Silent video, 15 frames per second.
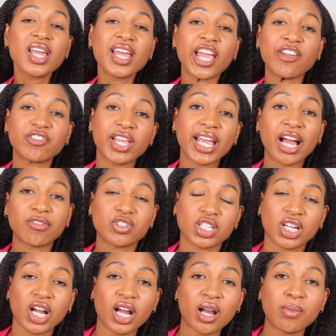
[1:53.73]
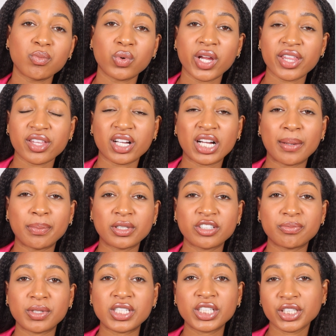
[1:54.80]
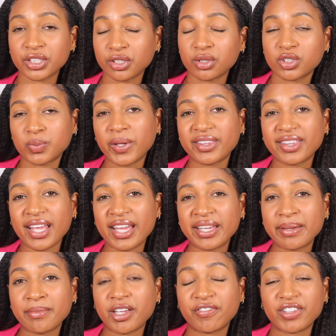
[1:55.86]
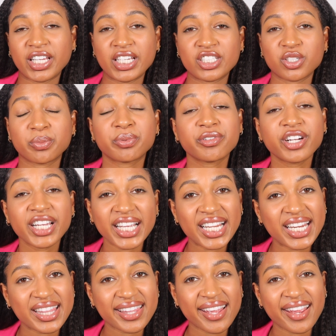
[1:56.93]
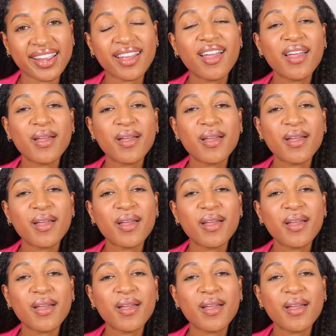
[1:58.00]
If they have to come with a couple of materials with them, if they need to bring anything,